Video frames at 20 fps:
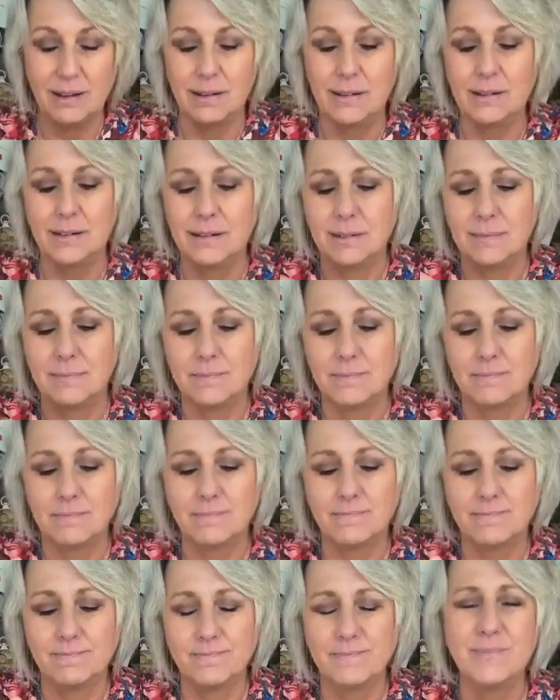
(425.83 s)
uh,
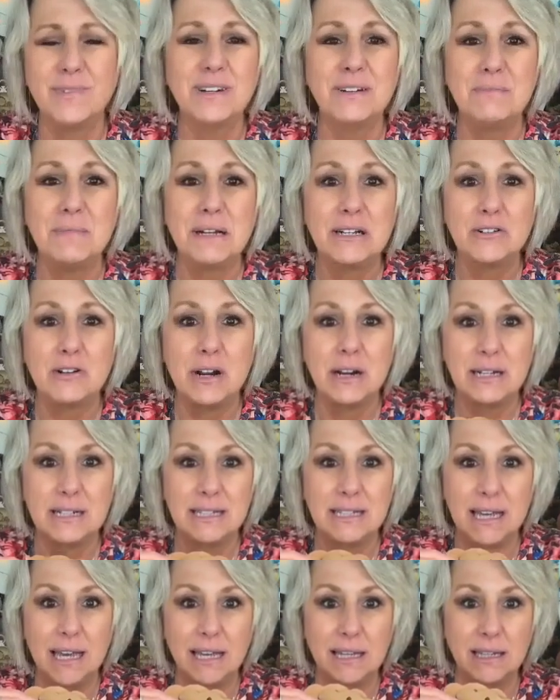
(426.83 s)
what am I trying
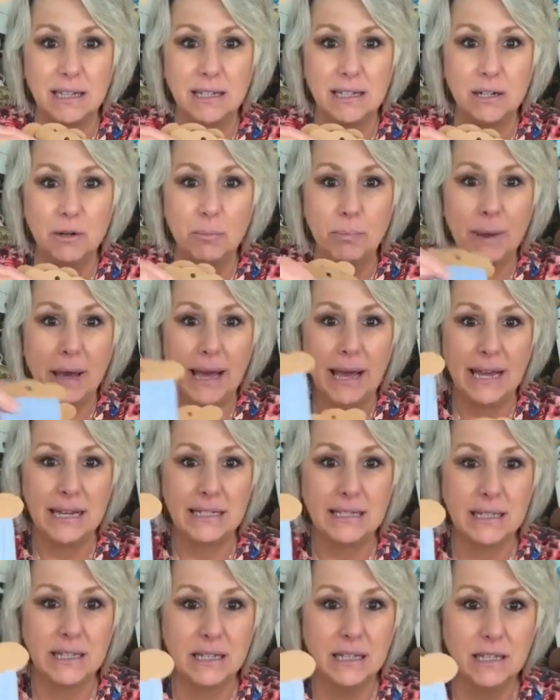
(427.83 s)
to say? The little
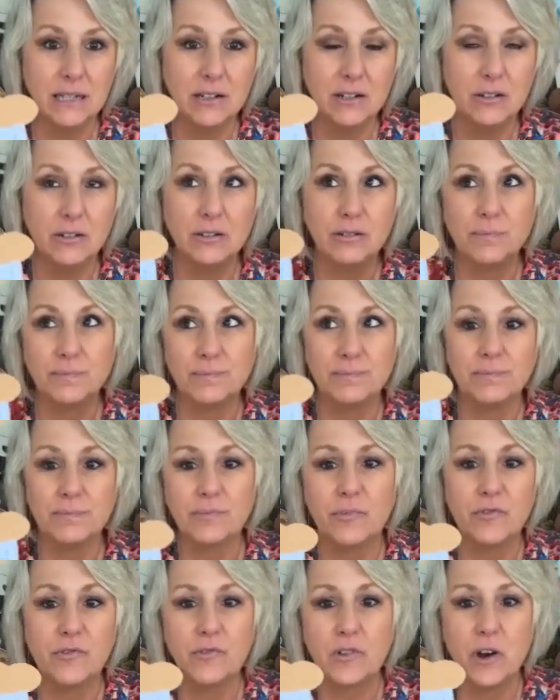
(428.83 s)
base, the little
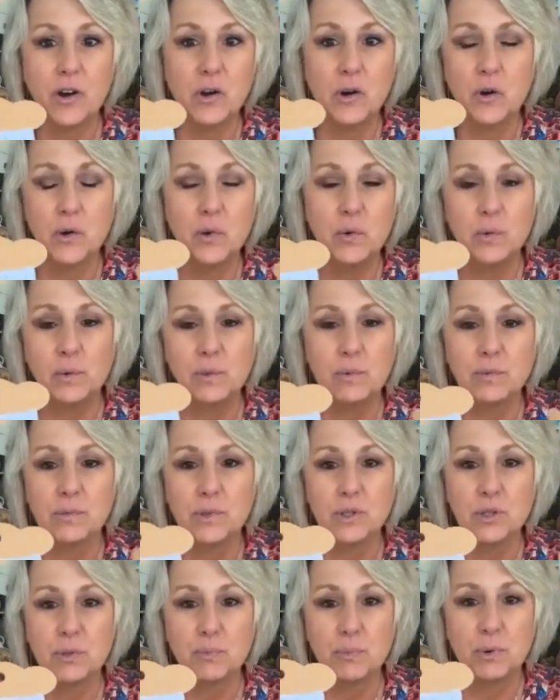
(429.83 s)
faux
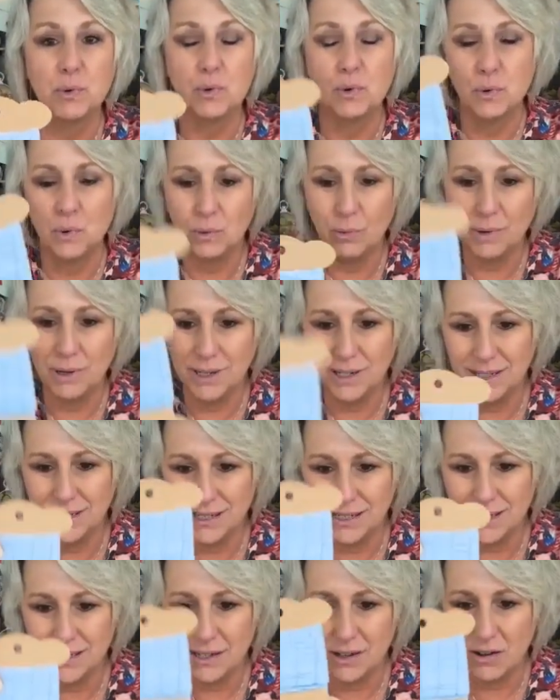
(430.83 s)
spool. What
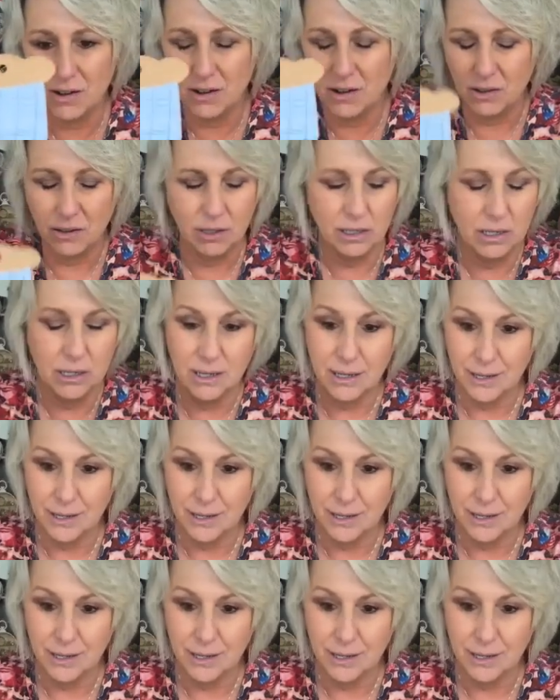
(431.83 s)
is this called?